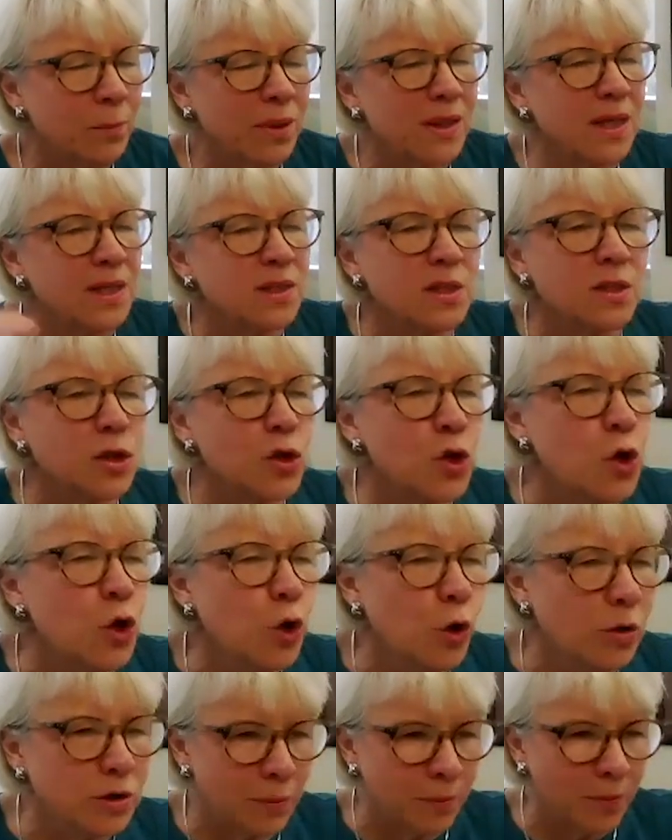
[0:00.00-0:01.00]
But this is
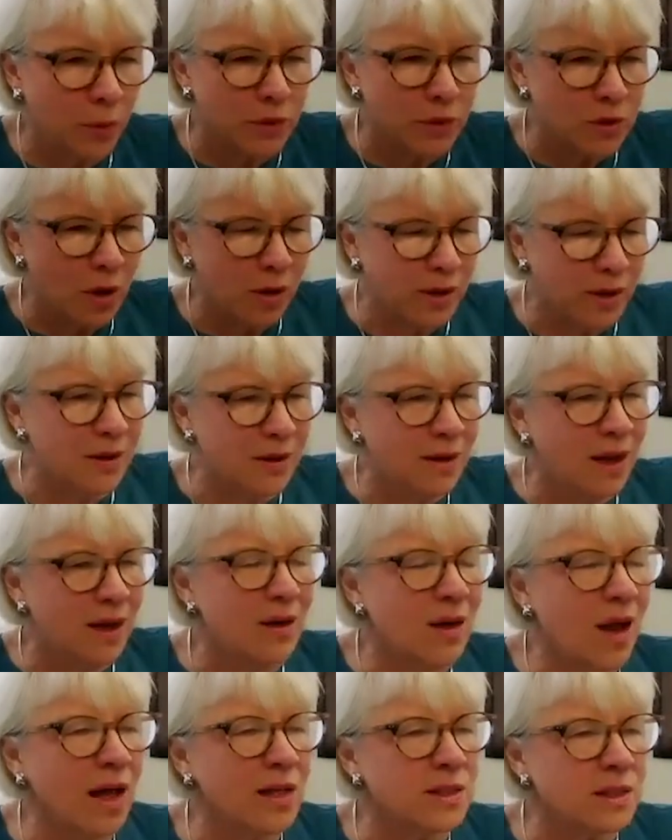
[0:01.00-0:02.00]
huge. I mean, we're talking
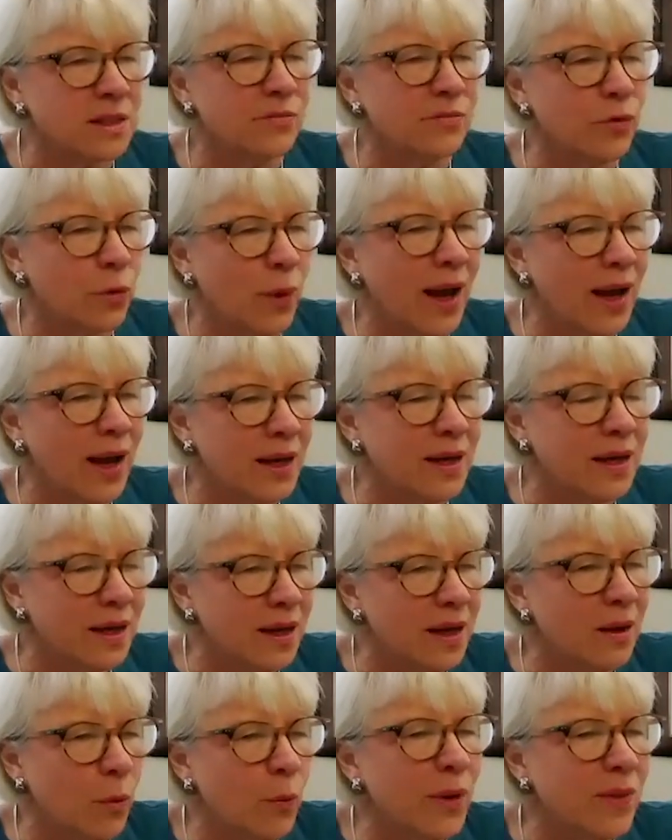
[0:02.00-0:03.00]
lots of
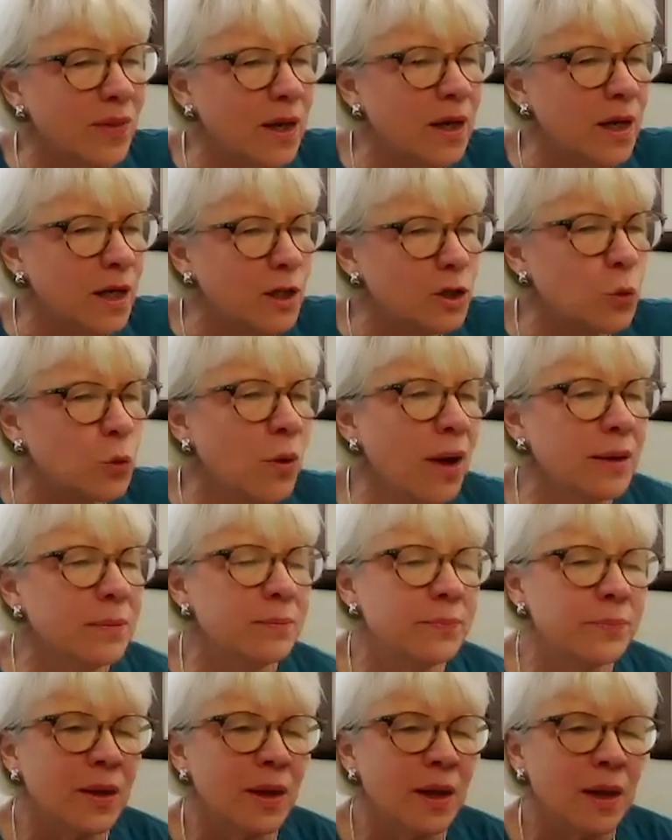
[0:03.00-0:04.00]
variety within each one.